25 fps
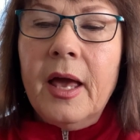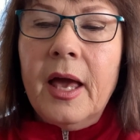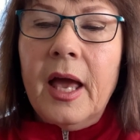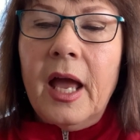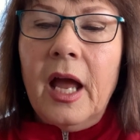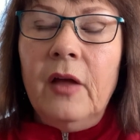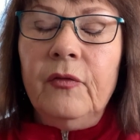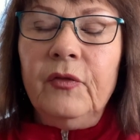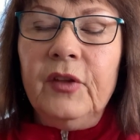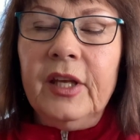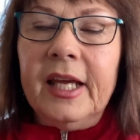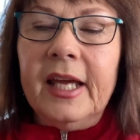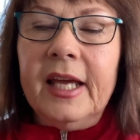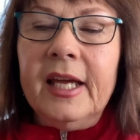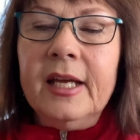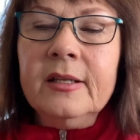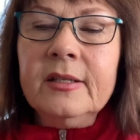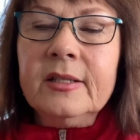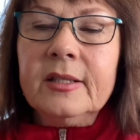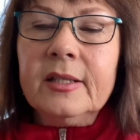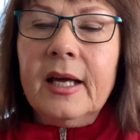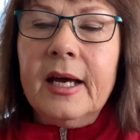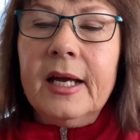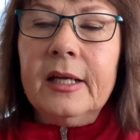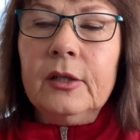and the
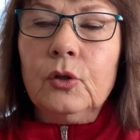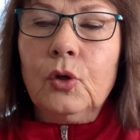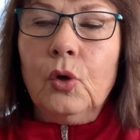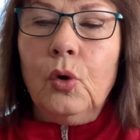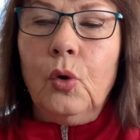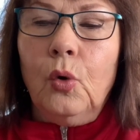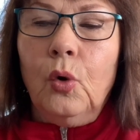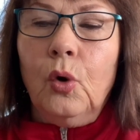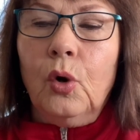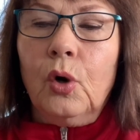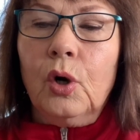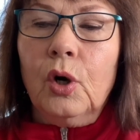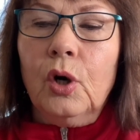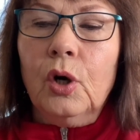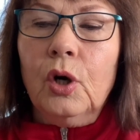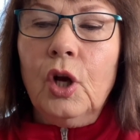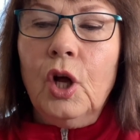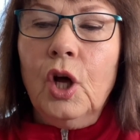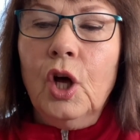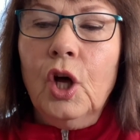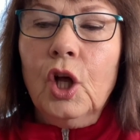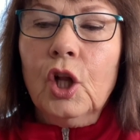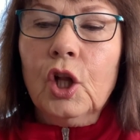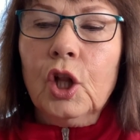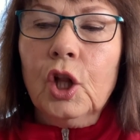inside core
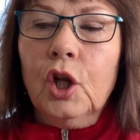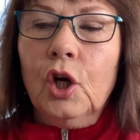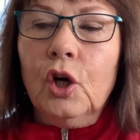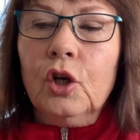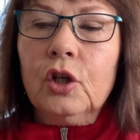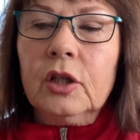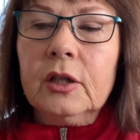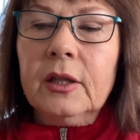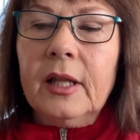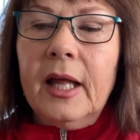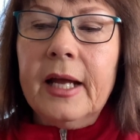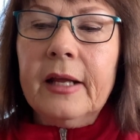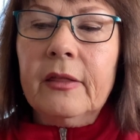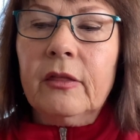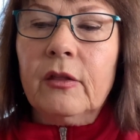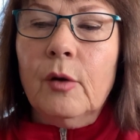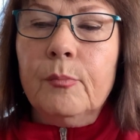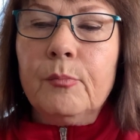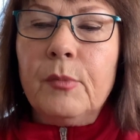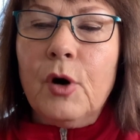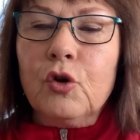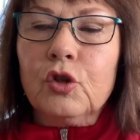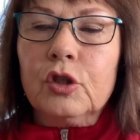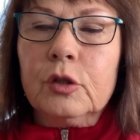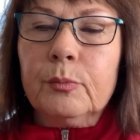looked like the
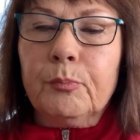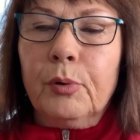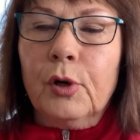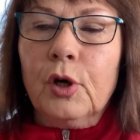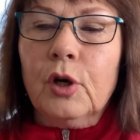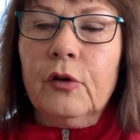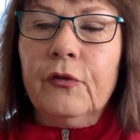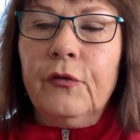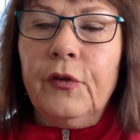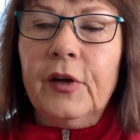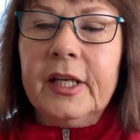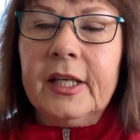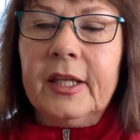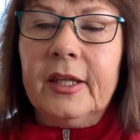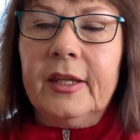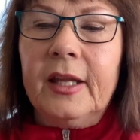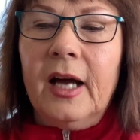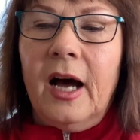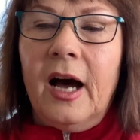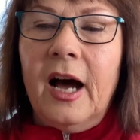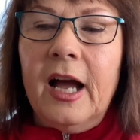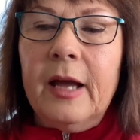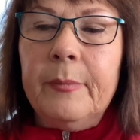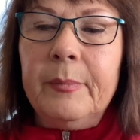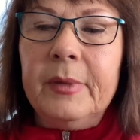most perfect
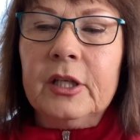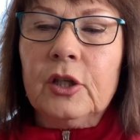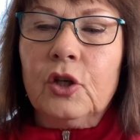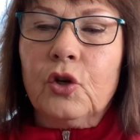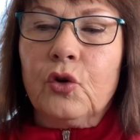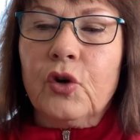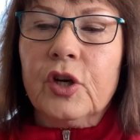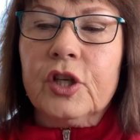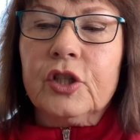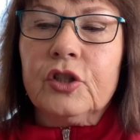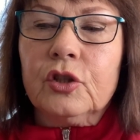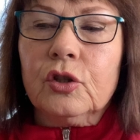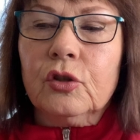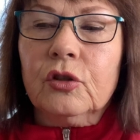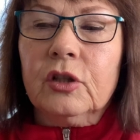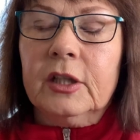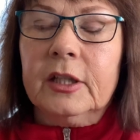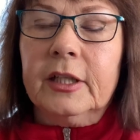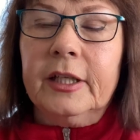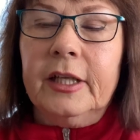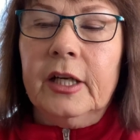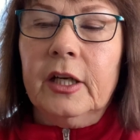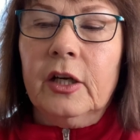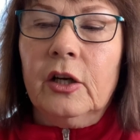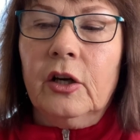diamond, crystal
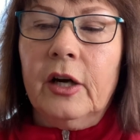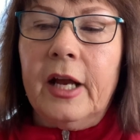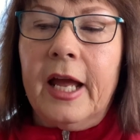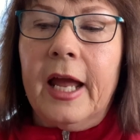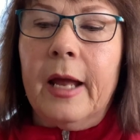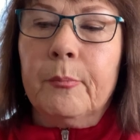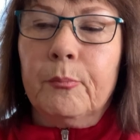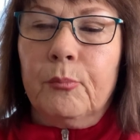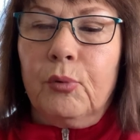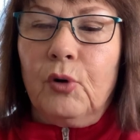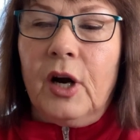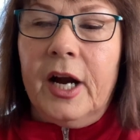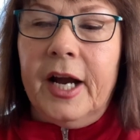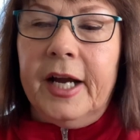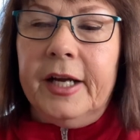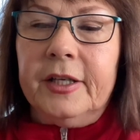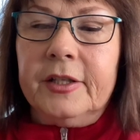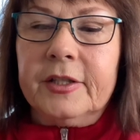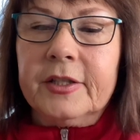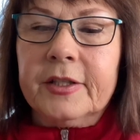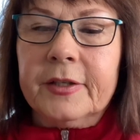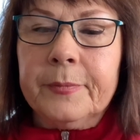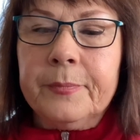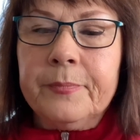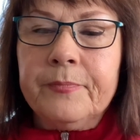clear and
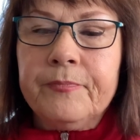bright.